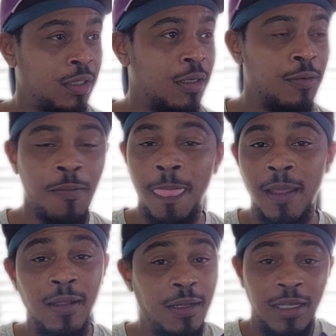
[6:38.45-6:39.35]
So
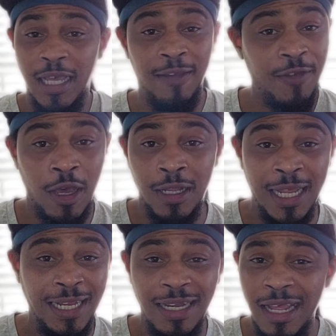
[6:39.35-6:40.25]
if y'all
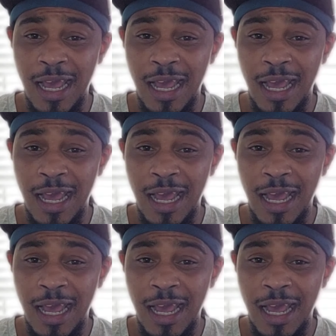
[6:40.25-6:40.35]
ain't,